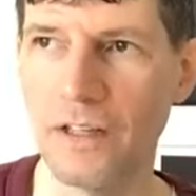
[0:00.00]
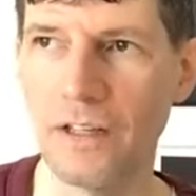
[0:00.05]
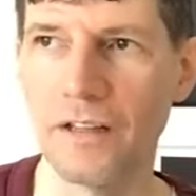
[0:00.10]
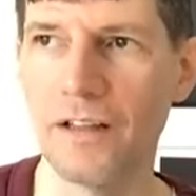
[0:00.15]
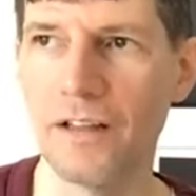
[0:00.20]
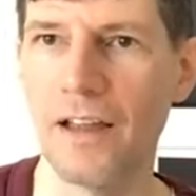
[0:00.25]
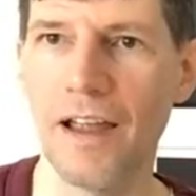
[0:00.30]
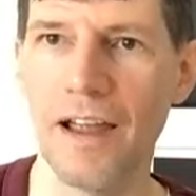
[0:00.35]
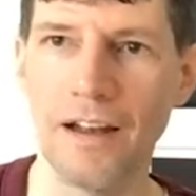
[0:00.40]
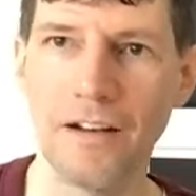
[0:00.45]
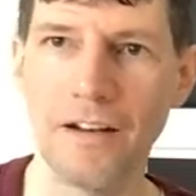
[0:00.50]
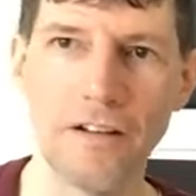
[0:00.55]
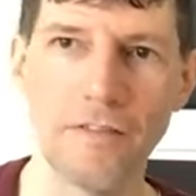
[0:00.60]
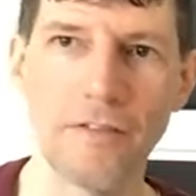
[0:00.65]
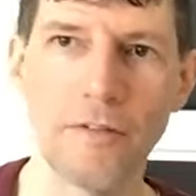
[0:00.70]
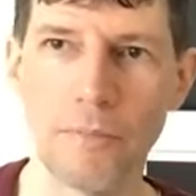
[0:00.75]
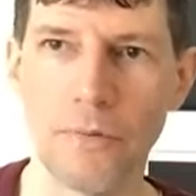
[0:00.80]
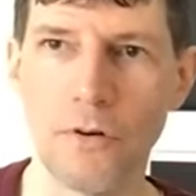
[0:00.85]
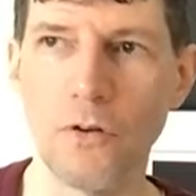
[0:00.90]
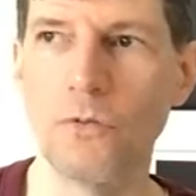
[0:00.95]
And then they had
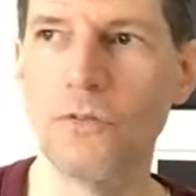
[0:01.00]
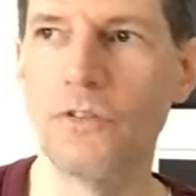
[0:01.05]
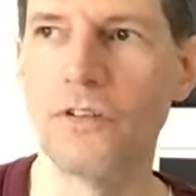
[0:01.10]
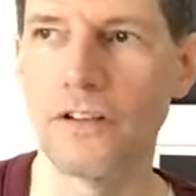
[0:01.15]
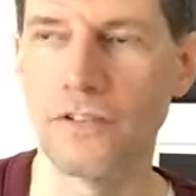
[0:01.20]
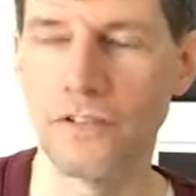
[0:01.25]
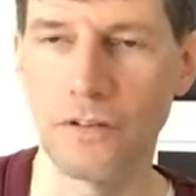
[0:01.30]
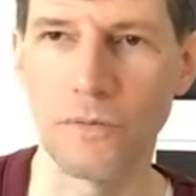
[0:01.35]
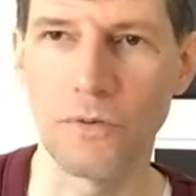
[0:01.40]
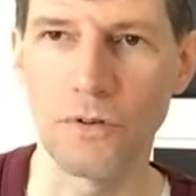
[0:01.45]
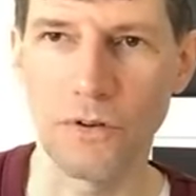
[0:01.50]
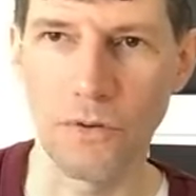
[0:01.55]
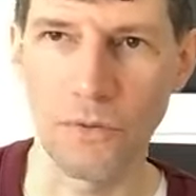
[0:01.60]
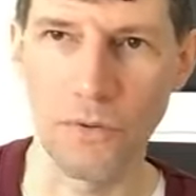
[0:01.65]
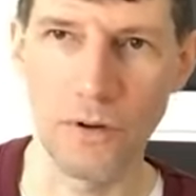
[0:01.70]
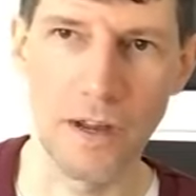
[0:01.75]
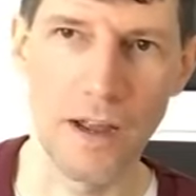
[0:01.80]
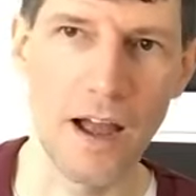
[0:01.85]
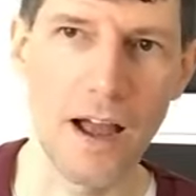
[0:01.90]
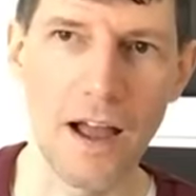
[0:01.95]
different protests that were
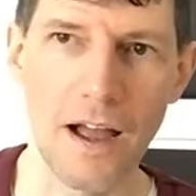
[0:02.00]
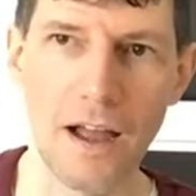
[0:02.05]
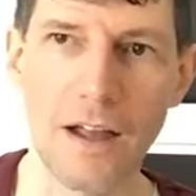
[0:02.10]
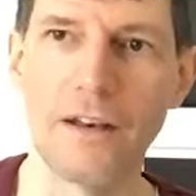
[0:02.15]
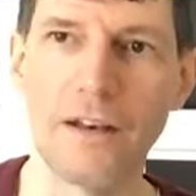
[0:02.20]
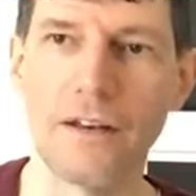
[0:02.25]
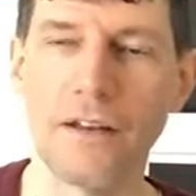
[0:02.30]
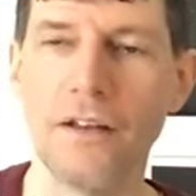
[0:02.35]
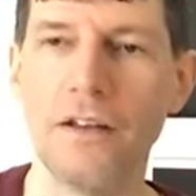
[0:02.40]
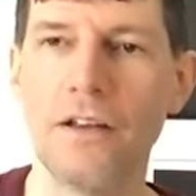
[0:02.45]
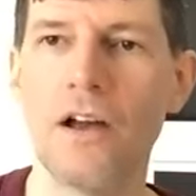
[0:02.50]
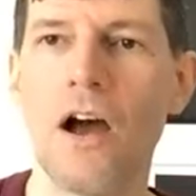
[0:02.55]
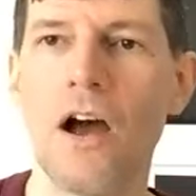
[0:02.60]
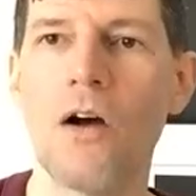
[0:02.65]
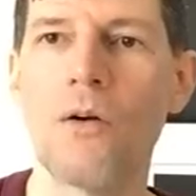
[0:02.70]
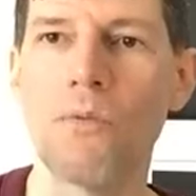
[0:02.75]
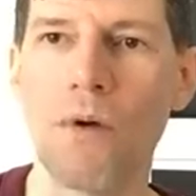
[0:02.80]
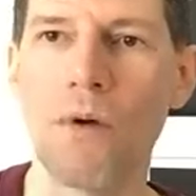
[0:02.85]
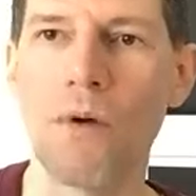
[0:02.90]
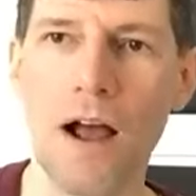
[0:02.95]
going on
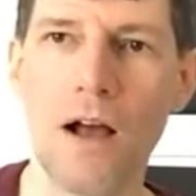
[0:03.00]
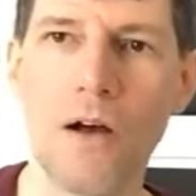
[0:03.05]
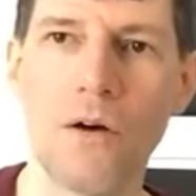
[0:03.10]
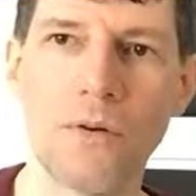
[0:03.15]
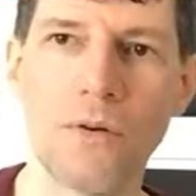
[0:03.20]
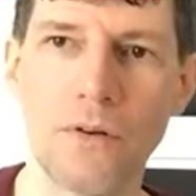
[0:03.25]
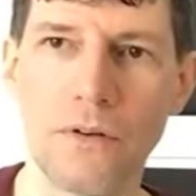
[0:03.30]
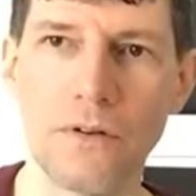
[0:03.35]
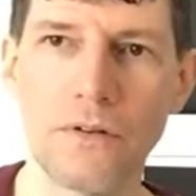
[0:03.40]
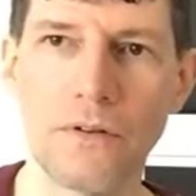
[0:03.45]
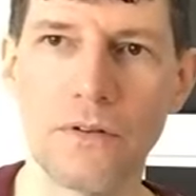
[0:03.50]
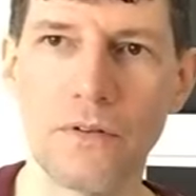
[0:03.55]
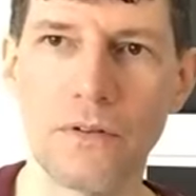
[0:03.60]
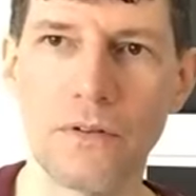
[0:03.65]
around